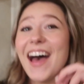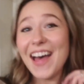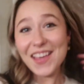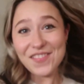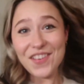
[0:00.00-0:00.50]

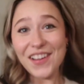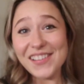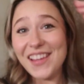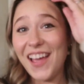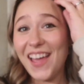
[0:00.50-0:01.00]
I am all
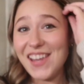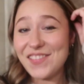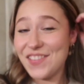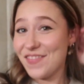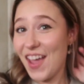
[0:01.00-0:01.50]
done
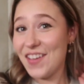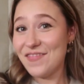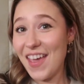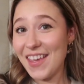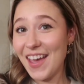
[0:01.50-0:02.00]
with my
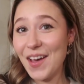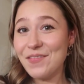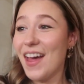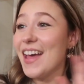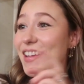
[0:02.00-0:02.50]

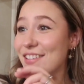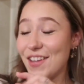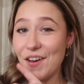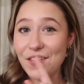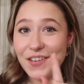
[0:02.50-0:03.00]
makeup.
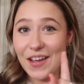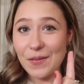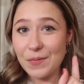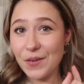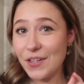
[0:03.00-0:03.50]
So now
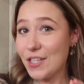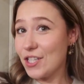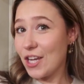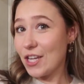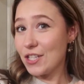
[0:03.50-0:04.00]
I'm going to
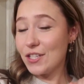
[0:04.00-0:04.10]
change